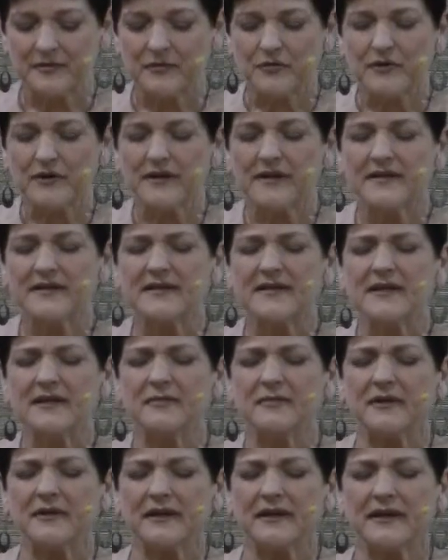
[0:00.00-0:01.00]
Breathe
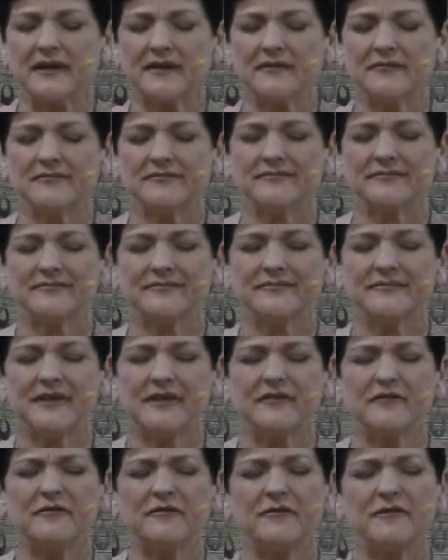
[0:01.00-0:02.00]
deeply
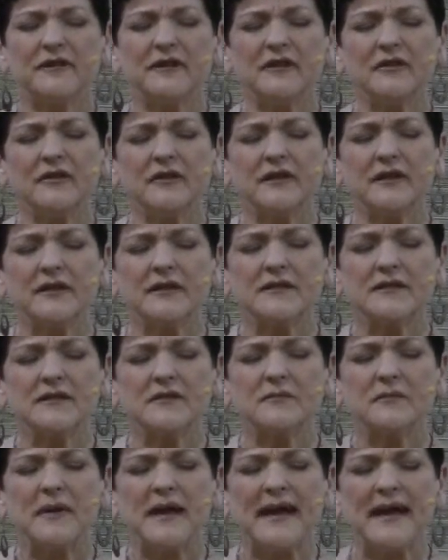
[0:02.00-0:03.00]
and feel the
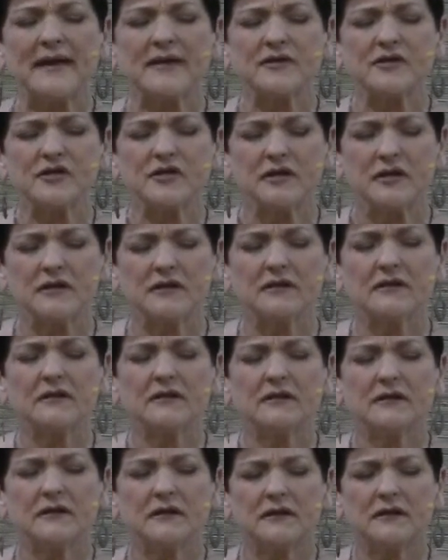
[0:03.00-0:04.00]
expansion
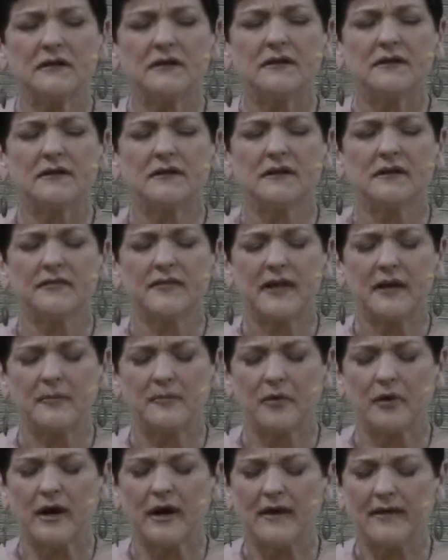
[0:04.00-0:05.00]
of that
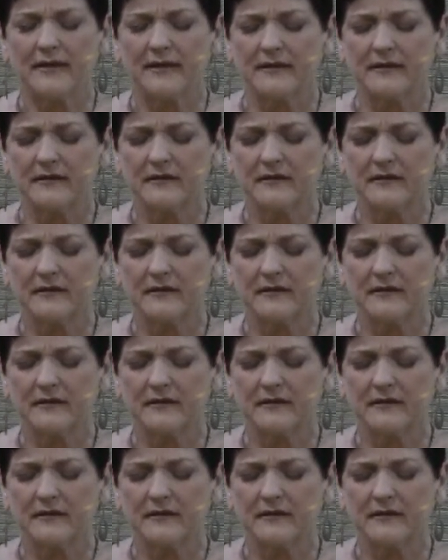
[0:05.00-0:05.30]
breath.